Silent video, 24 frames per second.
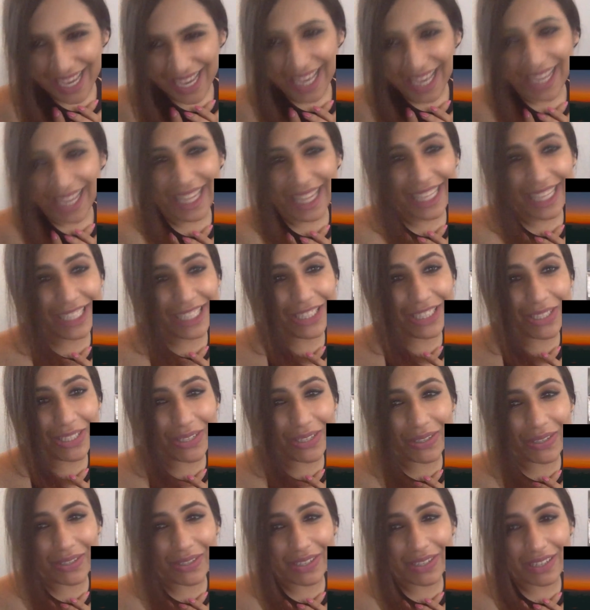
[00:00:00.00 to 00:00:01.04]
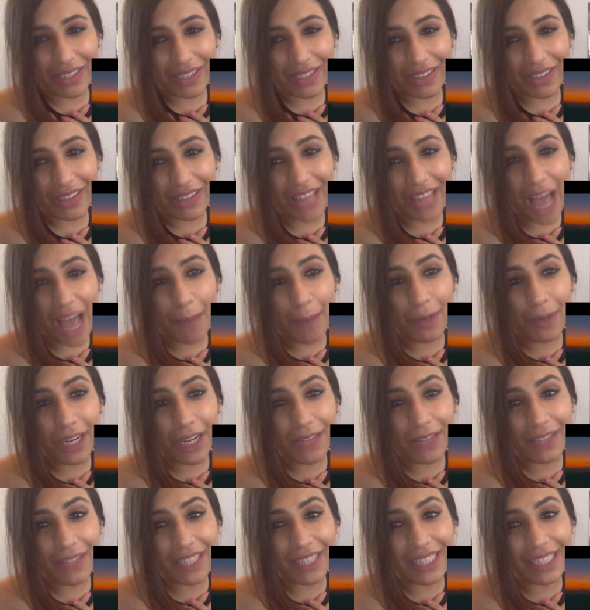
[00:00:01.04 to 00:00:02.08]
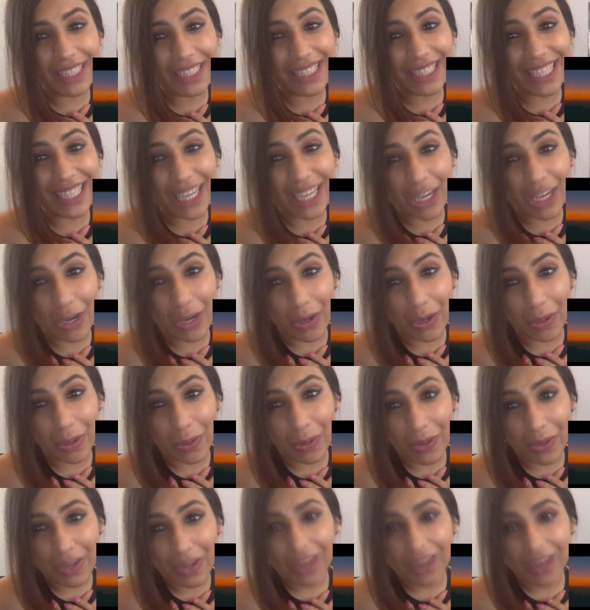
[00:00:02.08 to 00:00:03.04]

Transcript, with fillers: He needs to collaborate with Zico.